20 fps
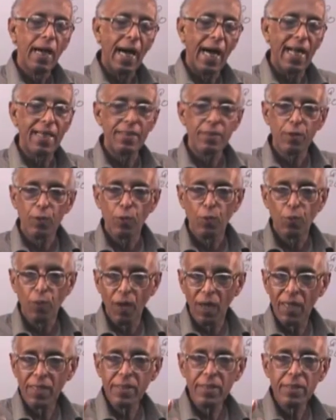and
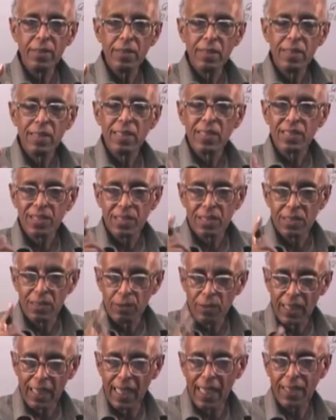one
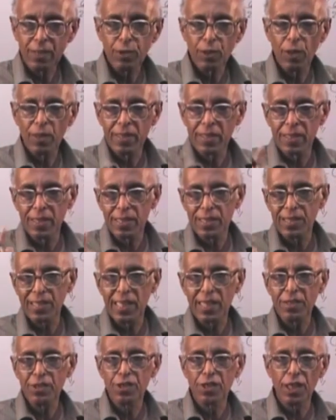electron in the
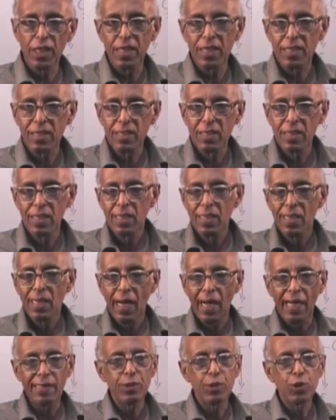6d
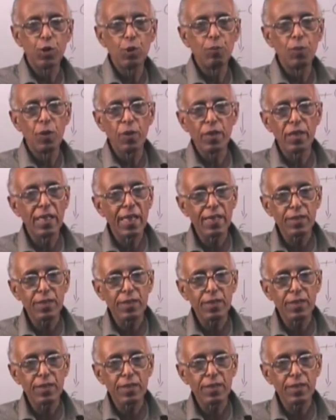and two more